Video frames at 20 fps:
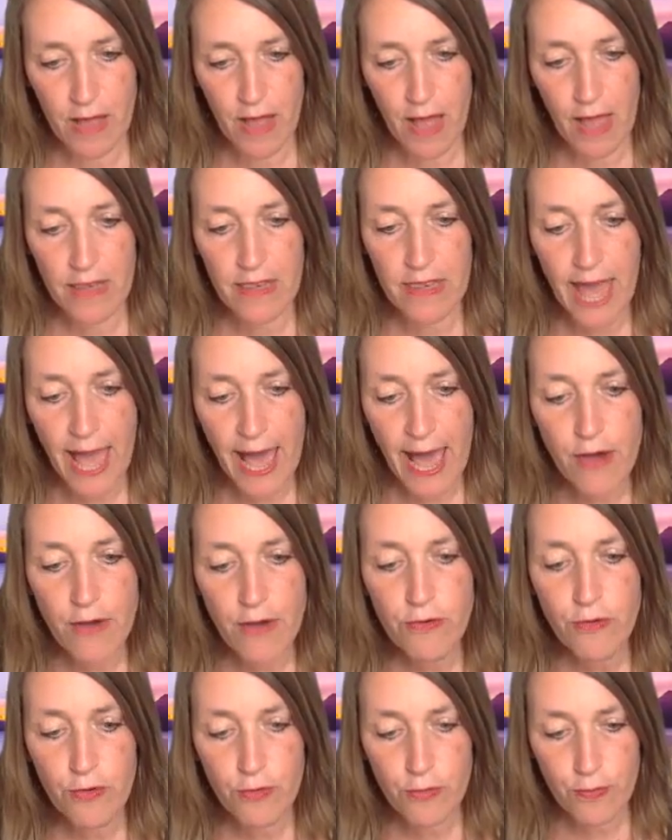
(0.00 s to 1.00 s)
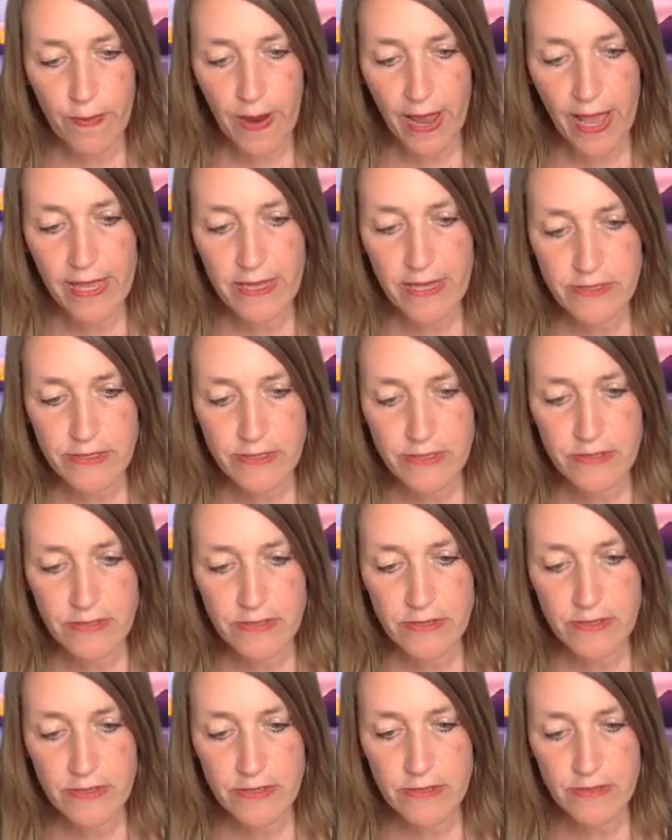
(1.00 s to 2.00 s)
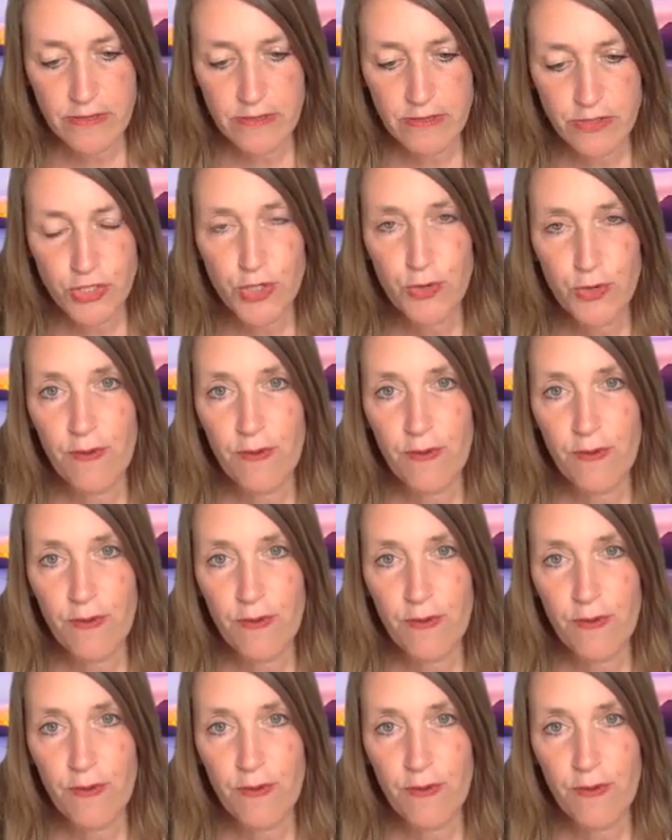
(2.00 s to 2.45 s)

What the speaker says: allow grace to